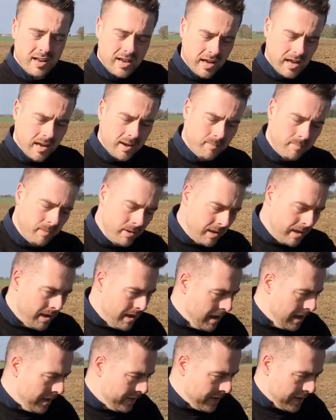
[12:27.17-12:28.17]

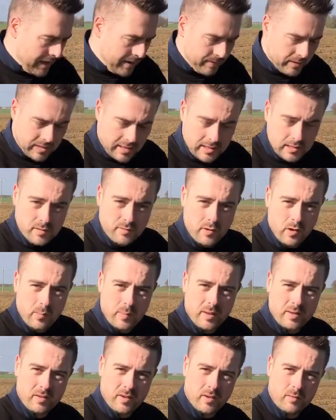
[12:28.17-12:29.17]
At the end of the day's
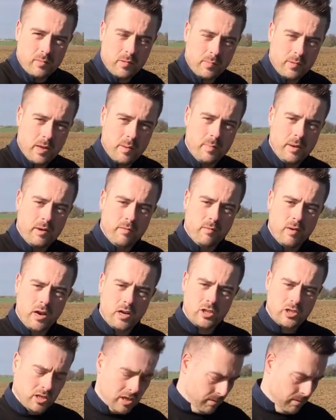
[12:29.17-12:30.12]
filming, so it's probably a bit rushed,